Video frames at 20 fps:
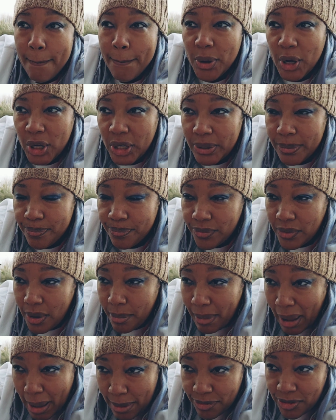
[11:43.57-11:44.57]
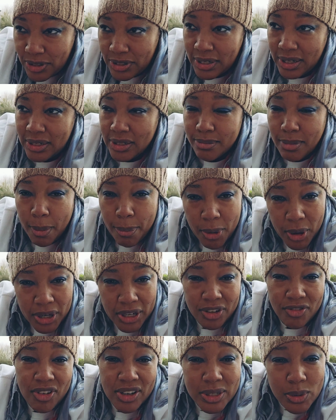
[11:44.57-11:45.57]
But my emphasis and my
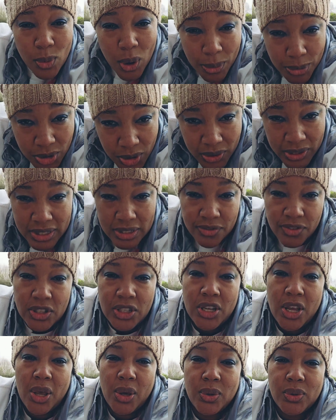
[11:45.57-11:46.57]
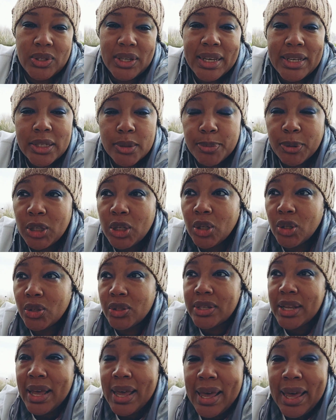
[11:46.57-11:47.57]
point, and the reason why I'm doing these videos is
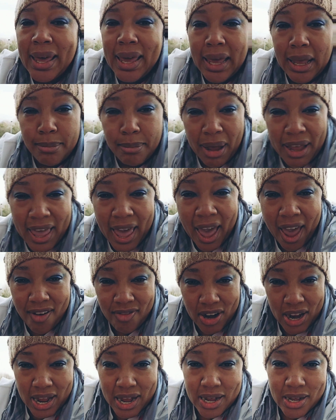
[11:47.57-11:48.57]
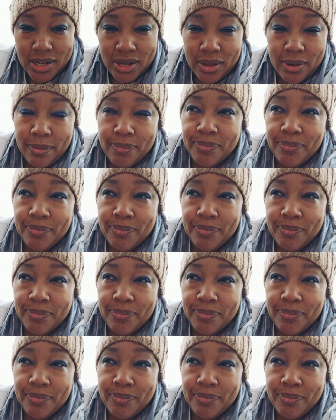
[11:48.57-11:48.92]
because in my area,